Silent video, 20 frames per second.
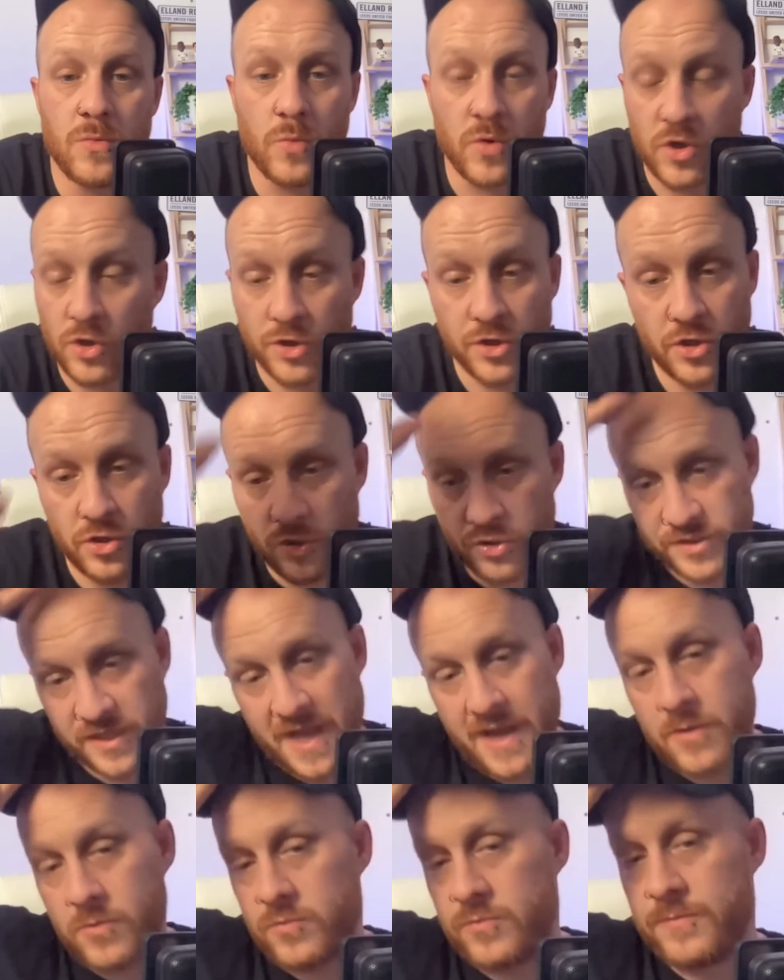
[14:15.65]
We're going to go
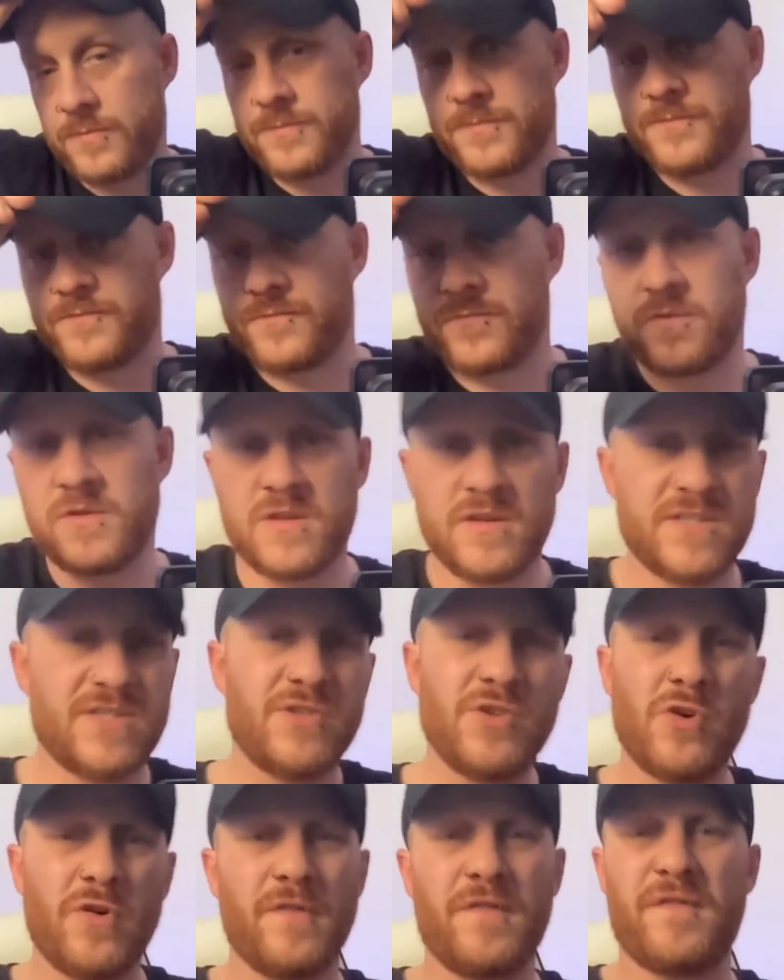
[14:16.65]
down. There's
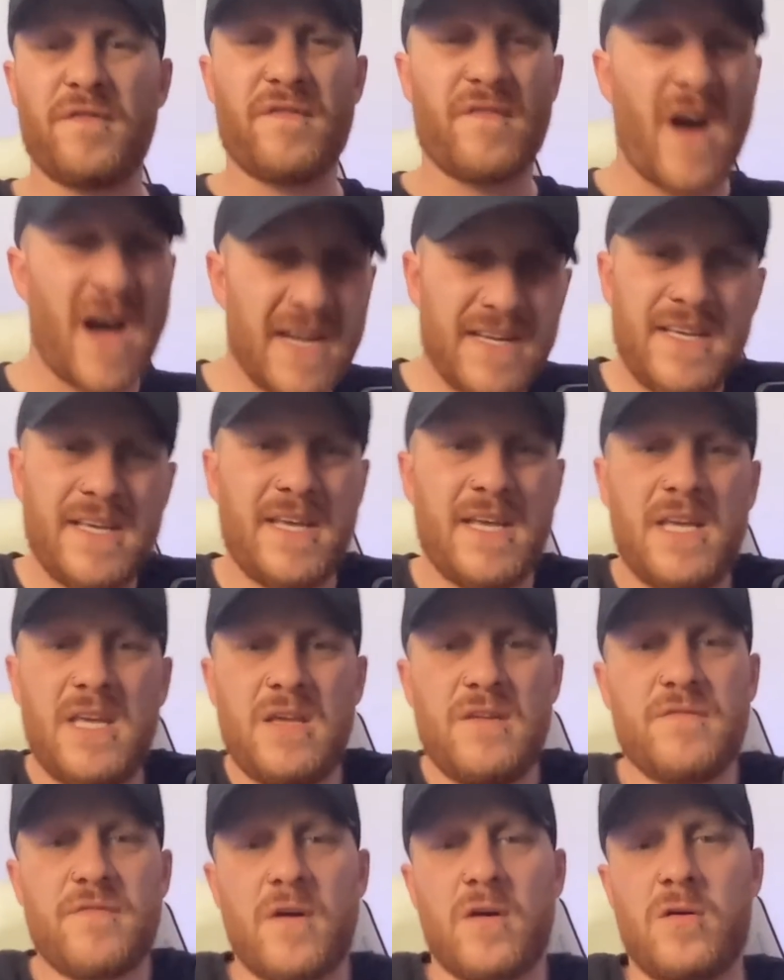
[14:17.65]
no fight
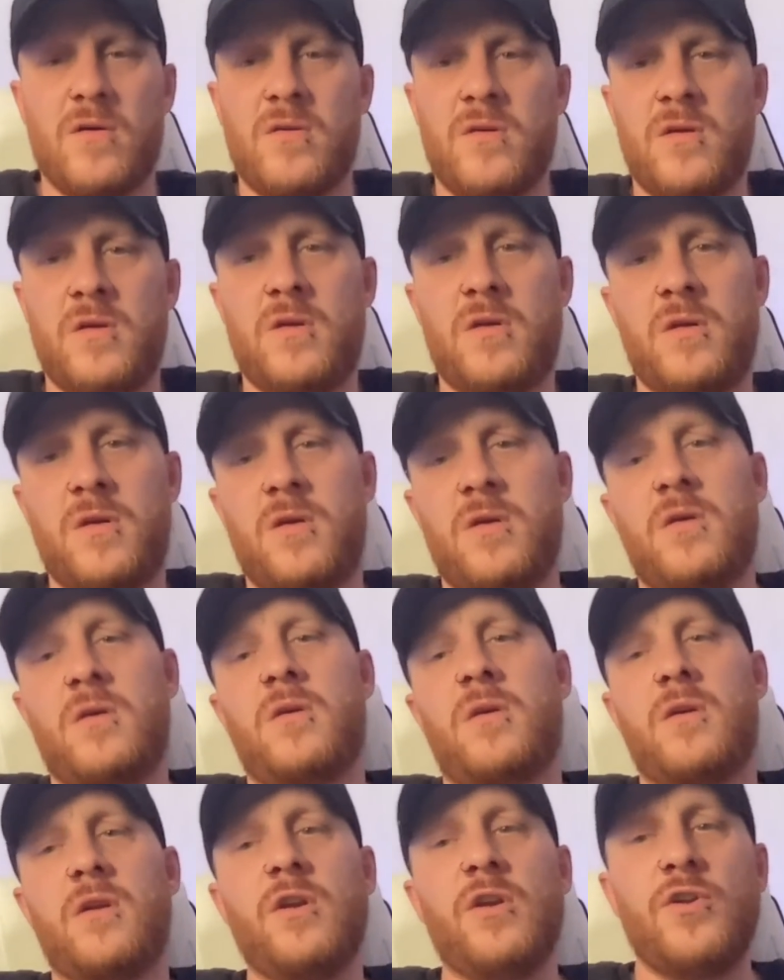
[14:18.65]
either.
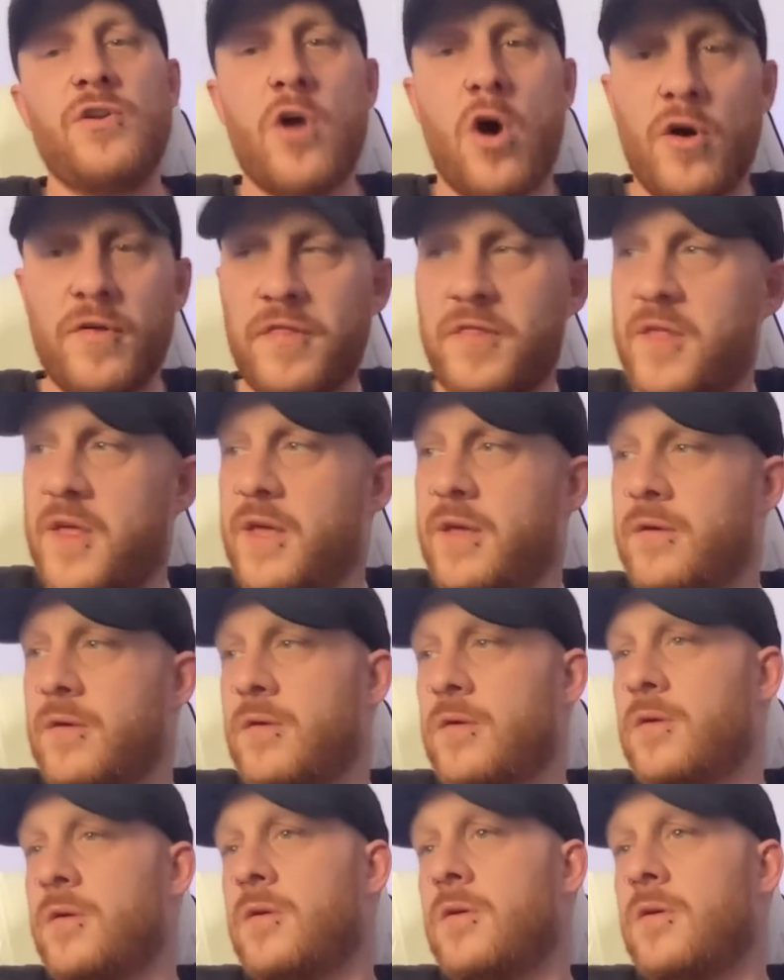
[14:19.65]
Nothing.